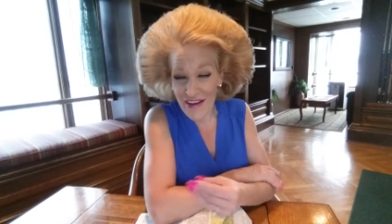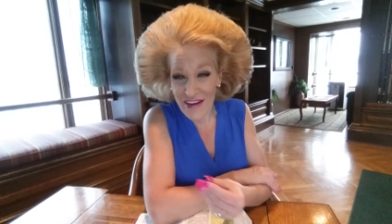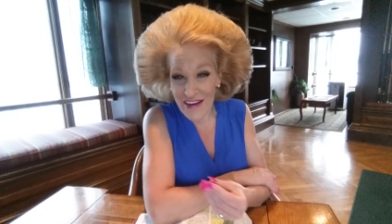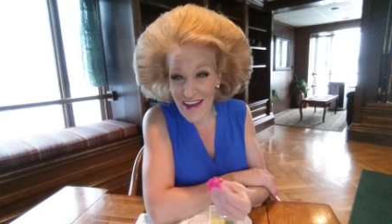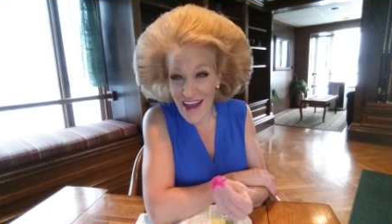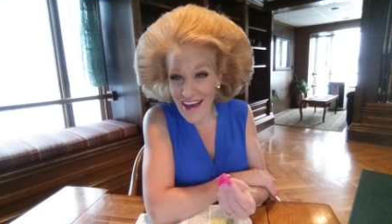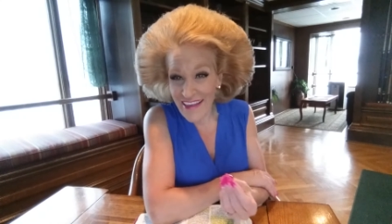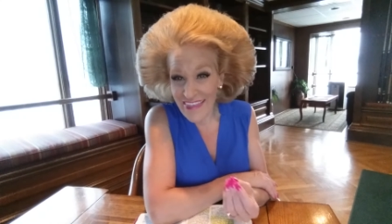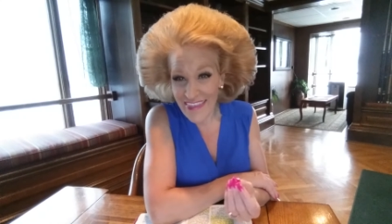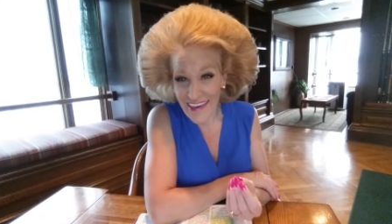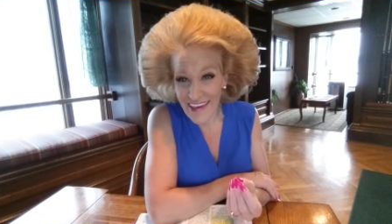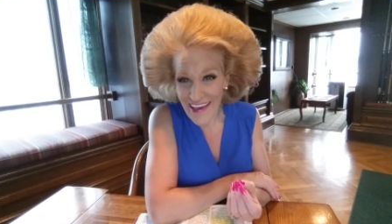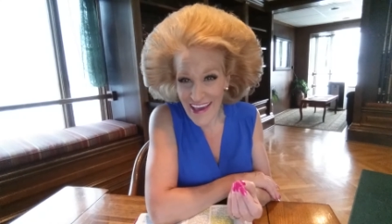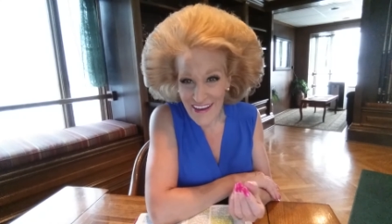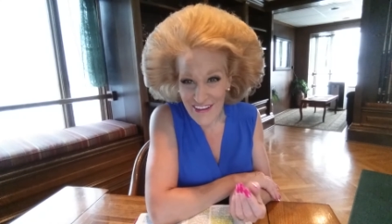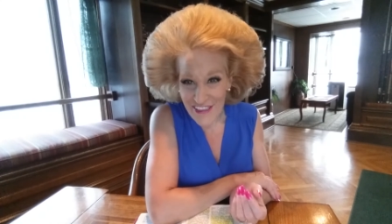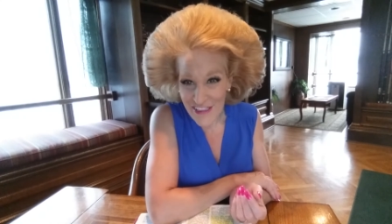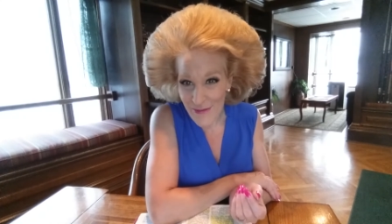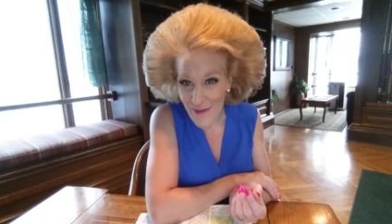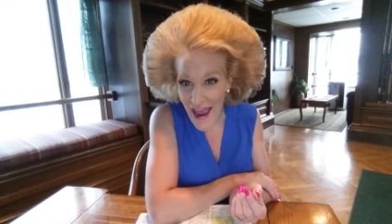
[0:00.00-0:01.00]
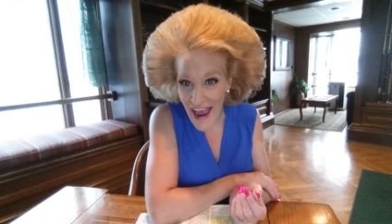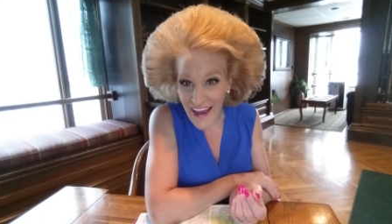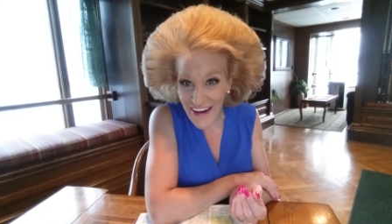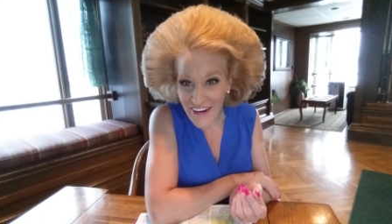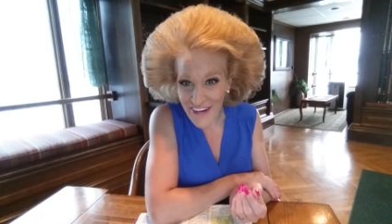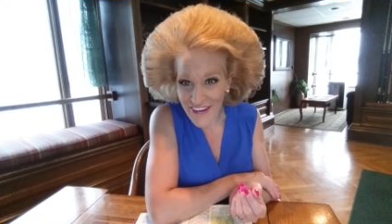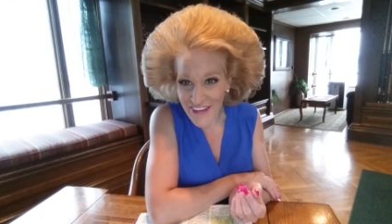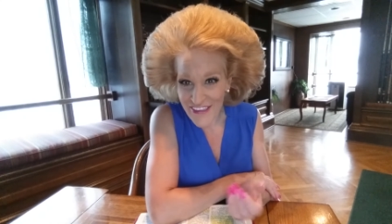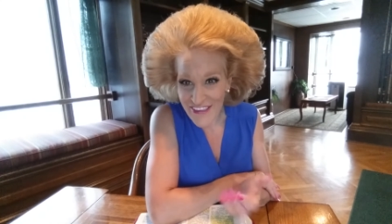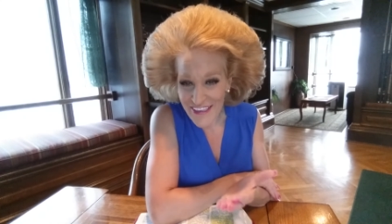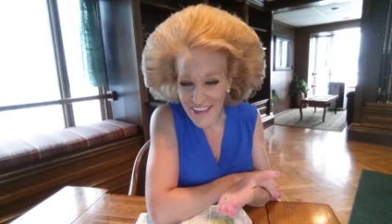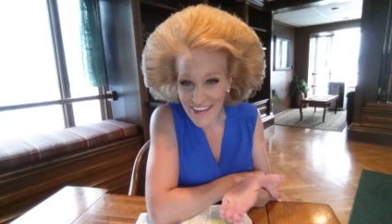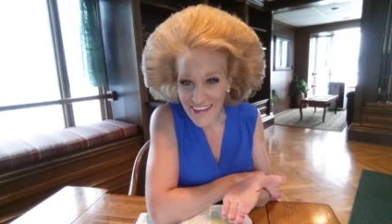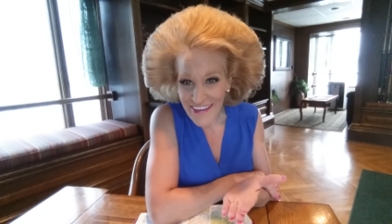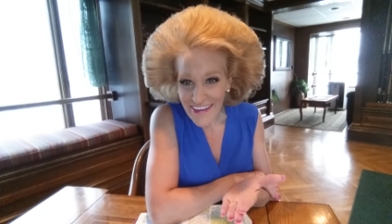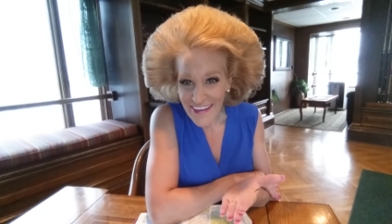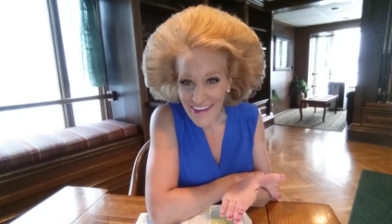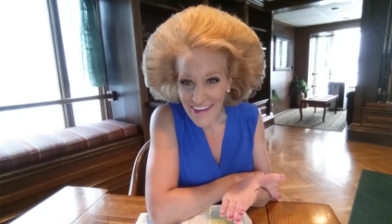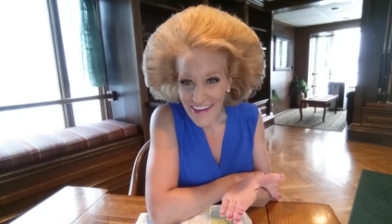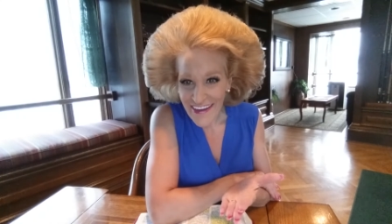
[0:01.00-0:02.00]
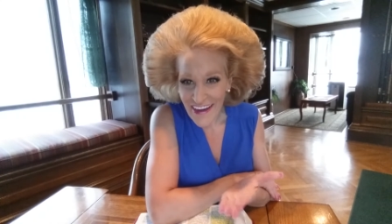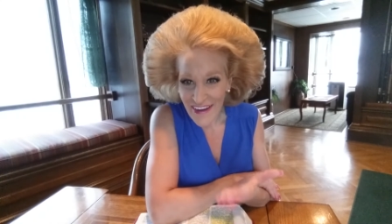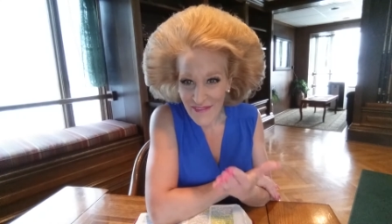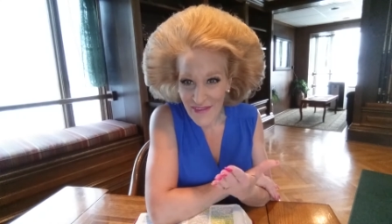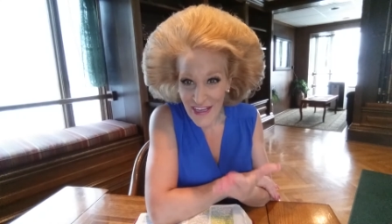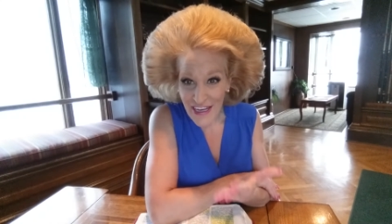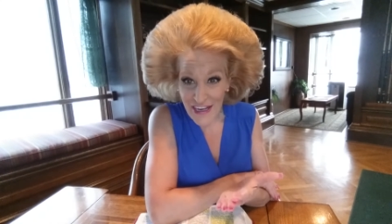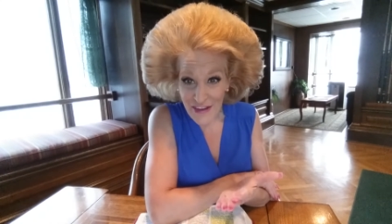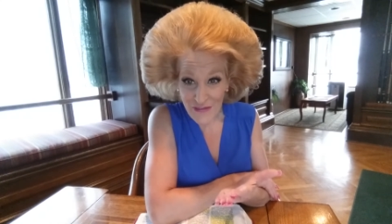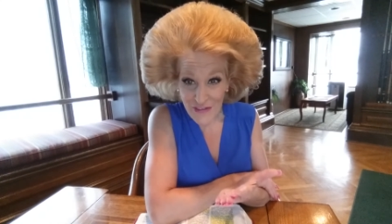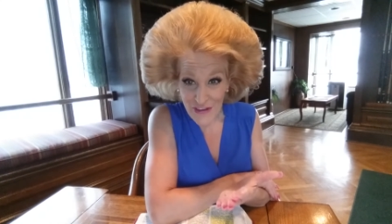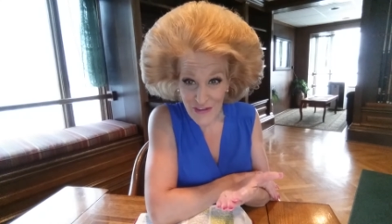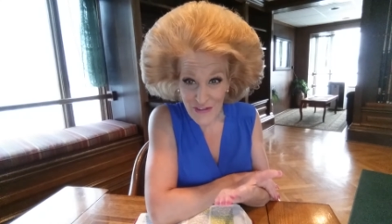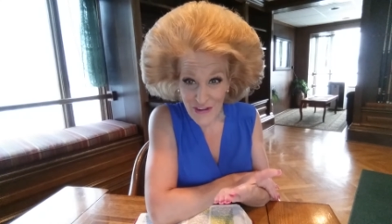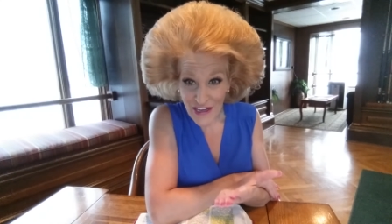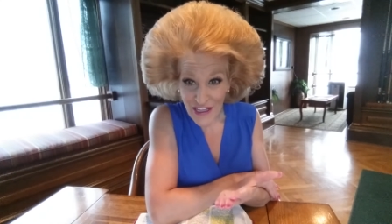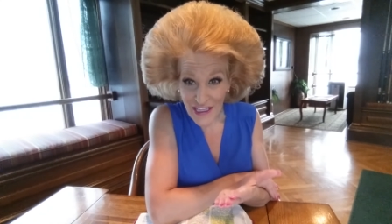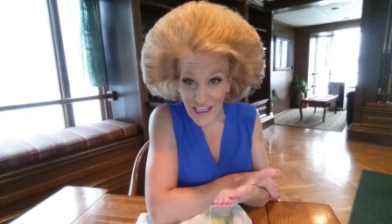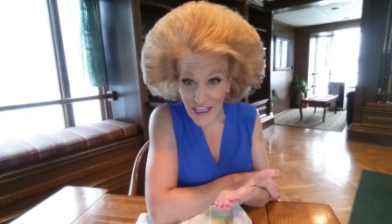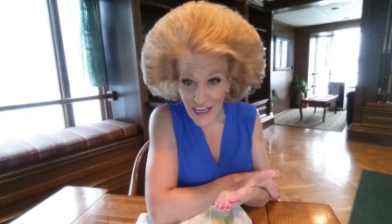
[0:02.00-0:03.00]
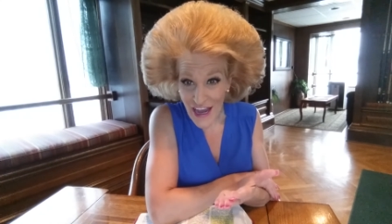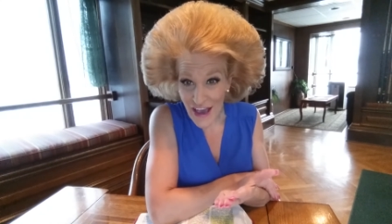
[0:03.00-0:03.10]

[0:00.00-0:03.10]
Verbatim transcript: nothing else matters. I mean, if you really